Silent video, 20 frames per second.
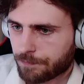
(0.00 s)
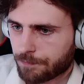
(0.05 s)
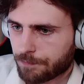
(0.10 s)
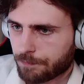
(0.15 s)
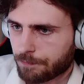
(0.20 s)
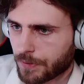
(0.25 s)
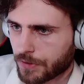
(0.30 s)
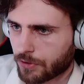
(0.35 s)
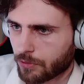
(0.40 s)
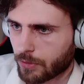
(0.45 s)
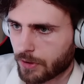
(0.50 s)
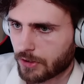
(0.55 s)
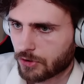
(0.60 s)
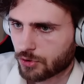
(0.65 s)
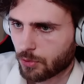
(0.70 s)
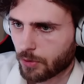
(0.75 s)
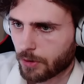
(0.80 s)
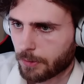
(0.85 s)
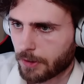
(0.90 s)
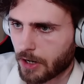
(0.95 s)
But the Greninja
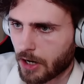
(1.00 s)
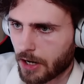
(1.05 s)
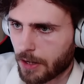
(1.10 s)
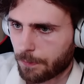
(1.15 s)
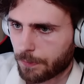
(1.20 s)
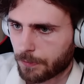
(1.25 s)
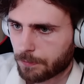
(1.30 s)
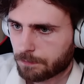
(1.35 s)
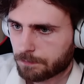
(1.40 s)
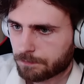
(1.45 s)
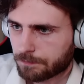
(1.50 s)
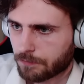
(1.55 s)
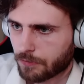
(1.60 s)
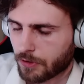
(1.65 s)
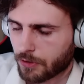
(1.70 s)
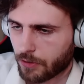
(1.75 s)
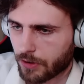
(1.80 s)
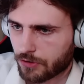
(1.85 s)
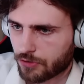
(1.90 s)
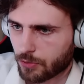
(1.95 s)
would have been hype. The
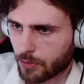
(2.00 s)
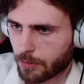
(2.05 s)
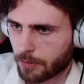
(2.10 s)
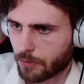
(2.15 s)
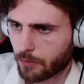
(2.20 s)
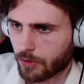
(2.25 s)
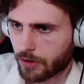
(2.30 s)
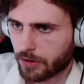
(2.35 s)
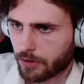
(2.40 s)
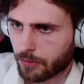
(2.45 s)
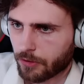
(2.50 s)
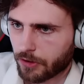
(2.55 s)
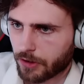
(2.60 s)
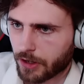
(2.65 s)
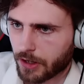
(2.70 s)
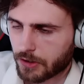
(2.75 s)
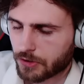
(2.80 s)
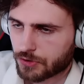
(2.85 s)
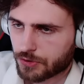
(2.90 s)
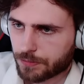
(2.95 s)
Greninja would have been really, really
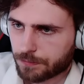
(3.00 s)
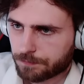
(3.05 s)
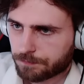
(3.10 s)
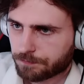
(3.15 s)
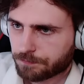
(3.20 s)
nice.